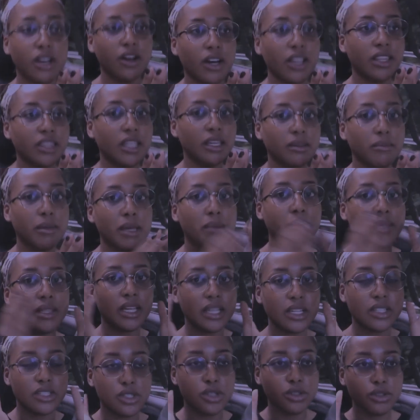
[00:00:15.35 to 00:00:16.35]
I think maybe
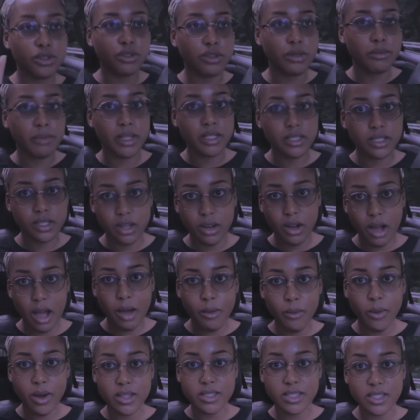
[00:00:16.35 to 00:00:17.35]
like 2 or 3 months ago I
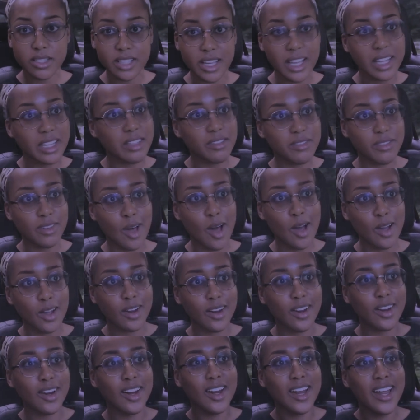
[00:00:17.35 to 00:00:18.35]
was a daily
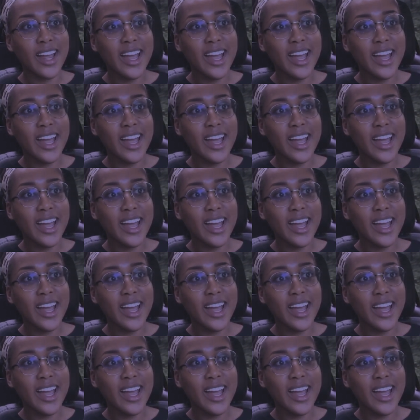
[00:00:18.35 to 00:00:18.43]
vlogger